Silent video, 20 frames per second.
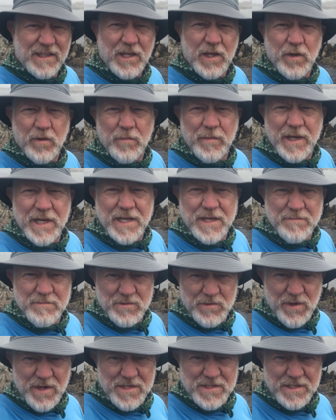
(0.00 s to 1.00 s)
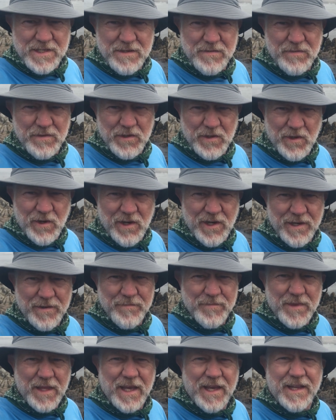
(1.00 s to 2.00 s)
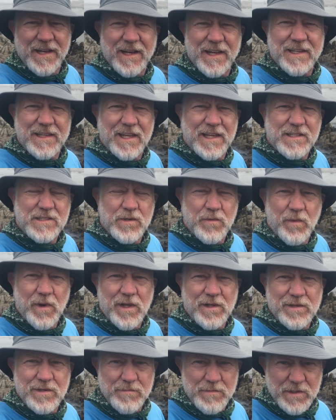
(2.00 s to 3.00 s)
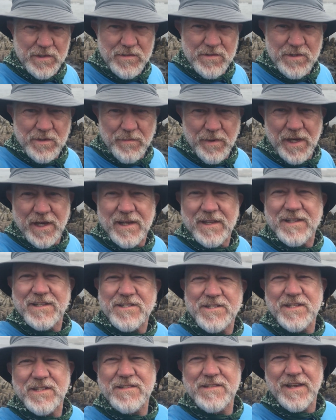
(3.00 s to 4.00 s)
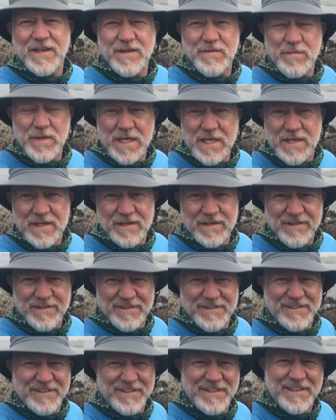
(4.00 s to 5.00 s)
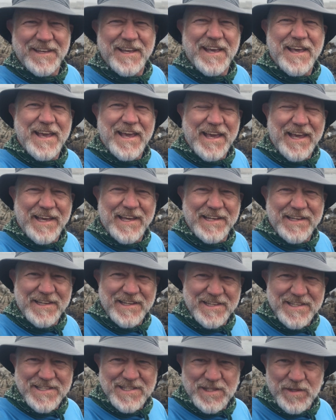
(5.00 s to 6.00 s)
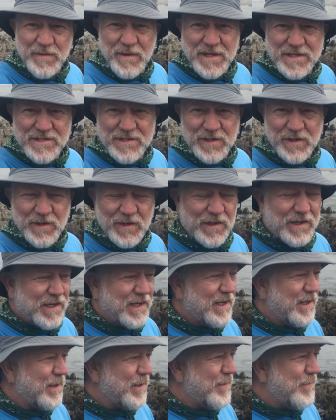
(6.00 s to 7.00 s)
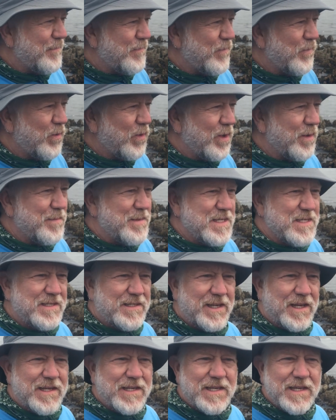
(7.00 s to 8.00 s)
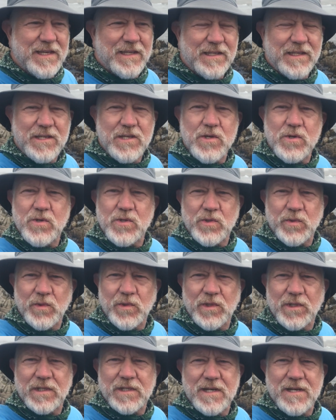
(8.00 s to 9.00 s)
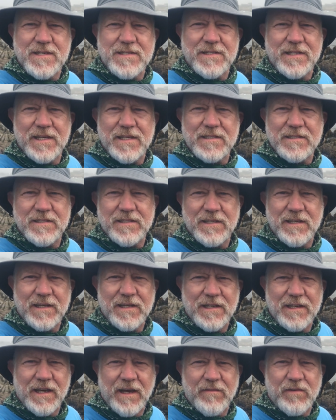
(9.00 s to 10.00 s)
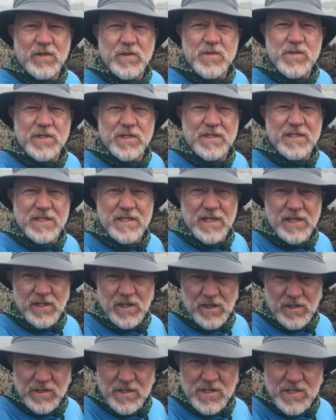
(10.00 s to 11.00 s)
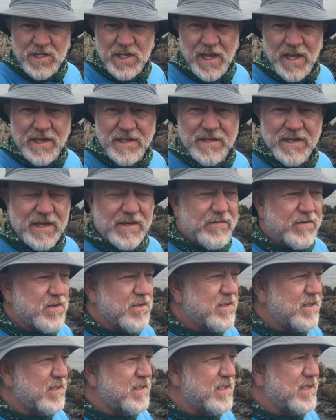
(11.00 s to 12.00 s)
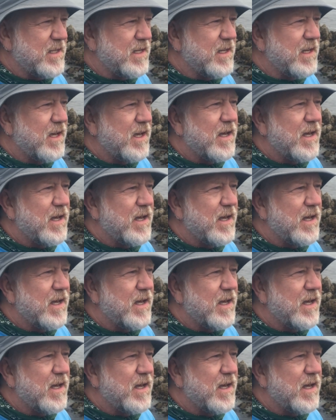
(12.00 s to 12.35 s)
Hello, my name's Rusty Fiore, and I'd like to welcome you to Biology 10B. And this semester, we'll be studying the usual content, evolution, ecology, and diversity.